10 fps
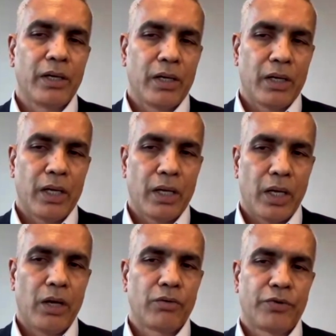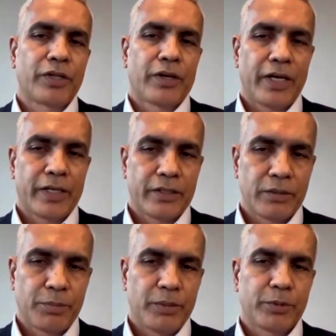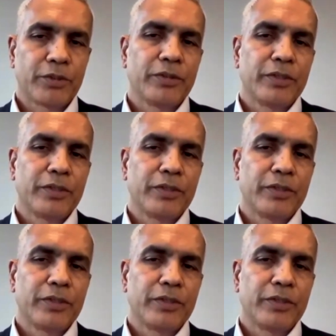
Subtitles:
allowed for the right other people?